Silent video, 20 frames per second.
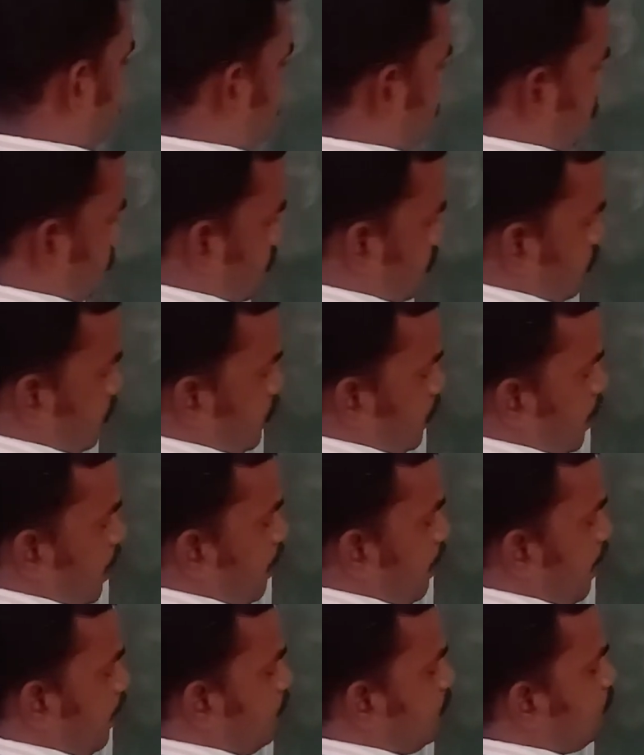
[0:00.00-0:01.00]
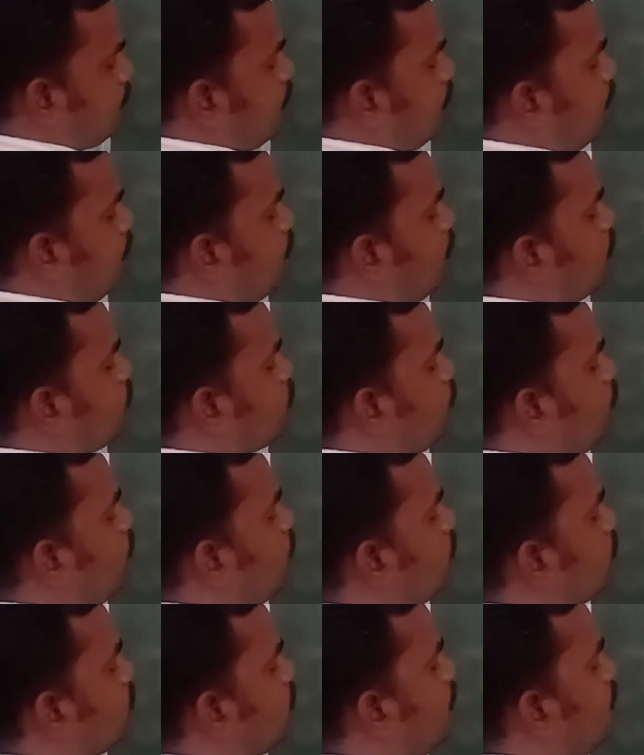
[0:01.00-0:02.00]
This is an external
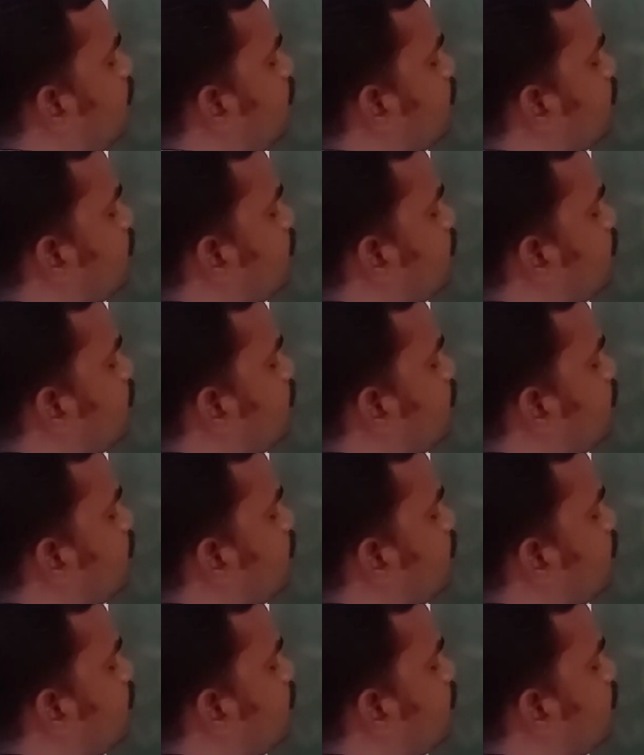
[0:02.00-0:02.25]
solution.